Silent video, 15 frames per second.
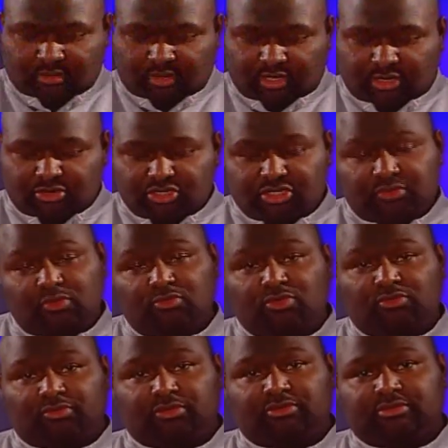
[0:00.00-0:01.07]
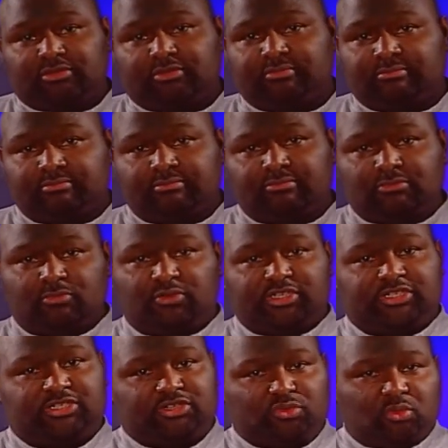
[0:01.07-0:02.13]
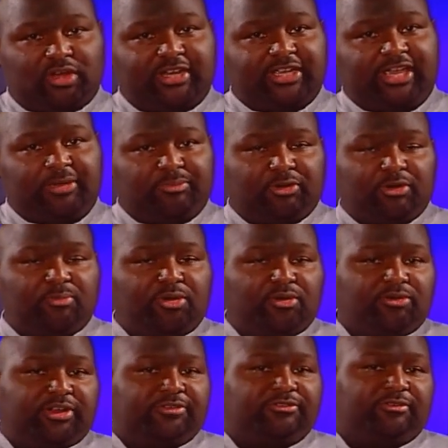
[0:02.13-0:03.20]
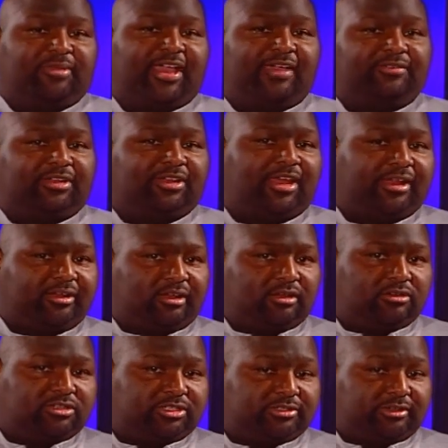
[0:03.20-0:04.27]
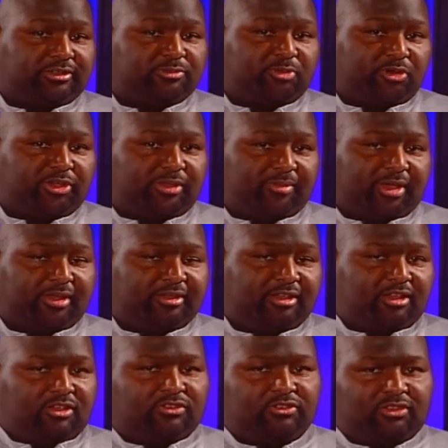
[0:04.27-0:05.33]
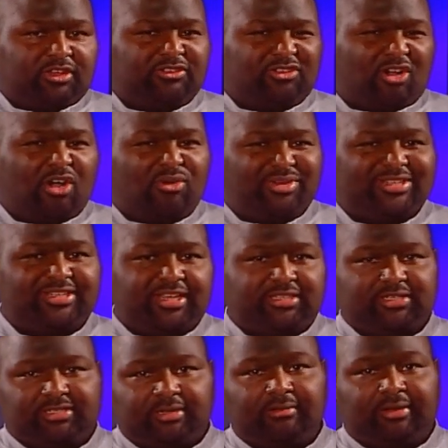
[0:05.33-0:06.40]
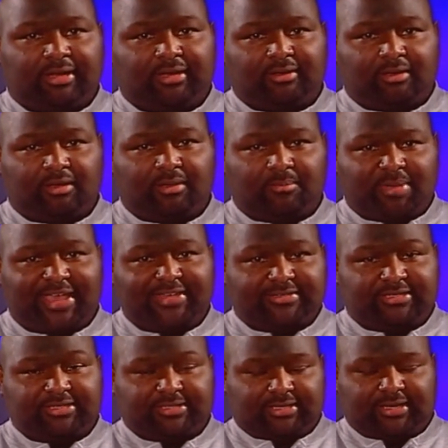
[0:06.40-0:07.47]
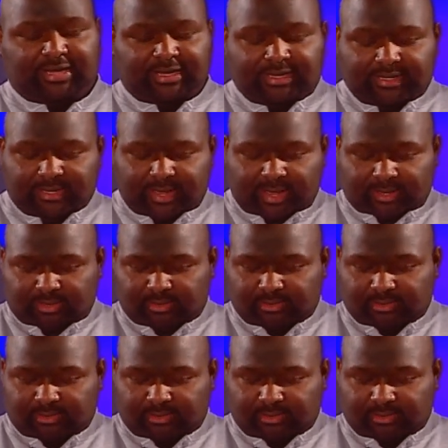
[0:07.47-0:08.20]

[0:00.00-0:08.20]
energy removals, which you want to keep your opponent from having a lot of energies on his Pokemon. So these are always necessary and basics in any deck.